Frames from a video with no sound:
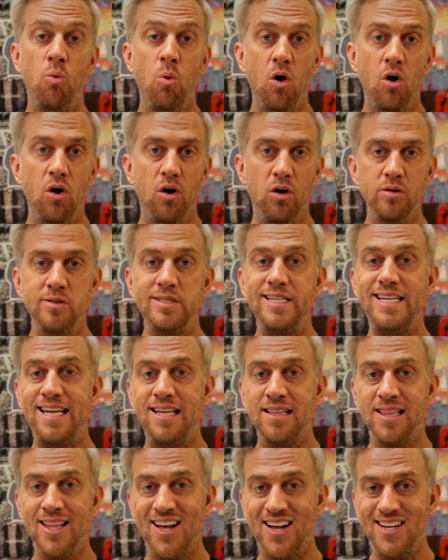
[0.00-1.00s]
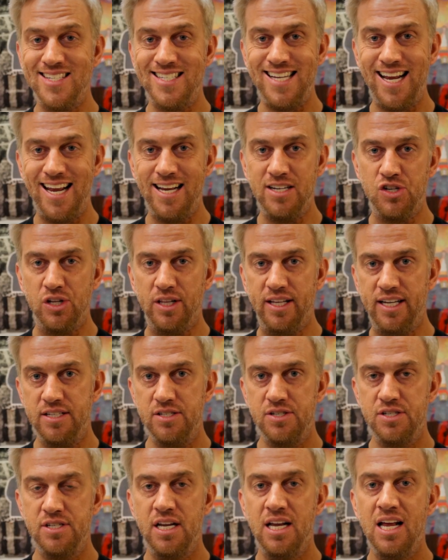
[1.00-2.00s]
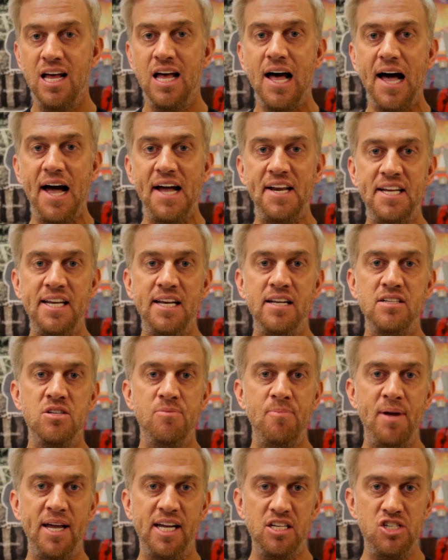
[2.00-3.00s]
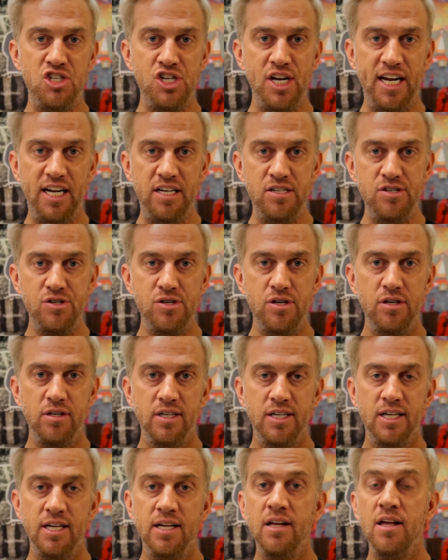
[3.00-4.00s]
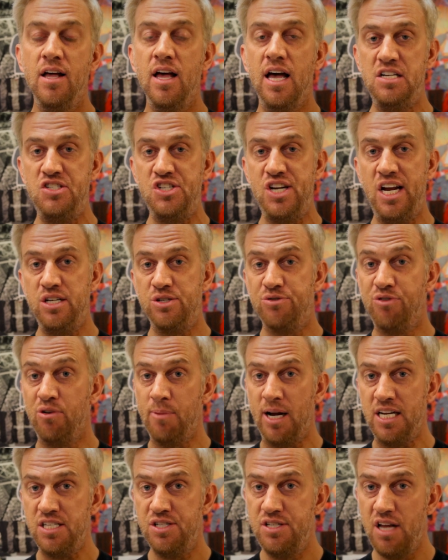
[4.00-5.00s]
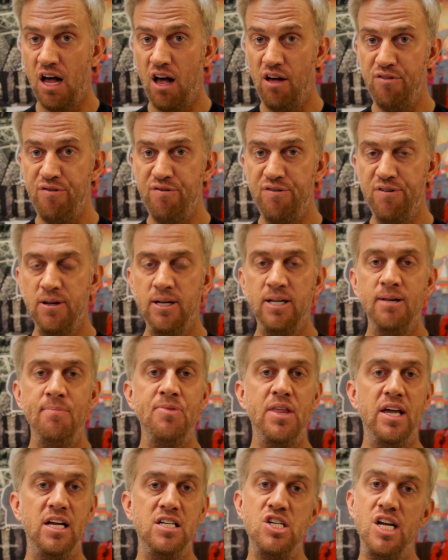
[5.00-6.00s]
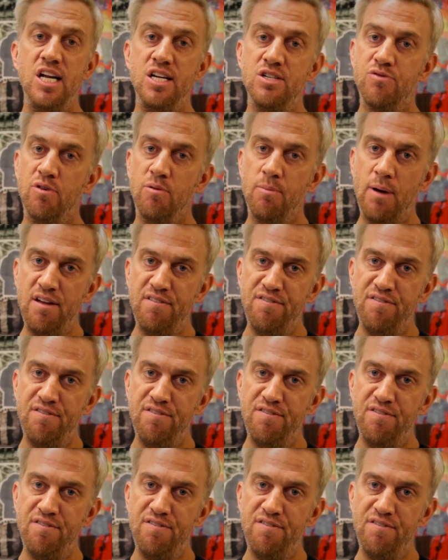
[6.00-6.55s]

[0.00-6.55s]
world in Los Angeles, I needed to make a change. A change for myself, a change for my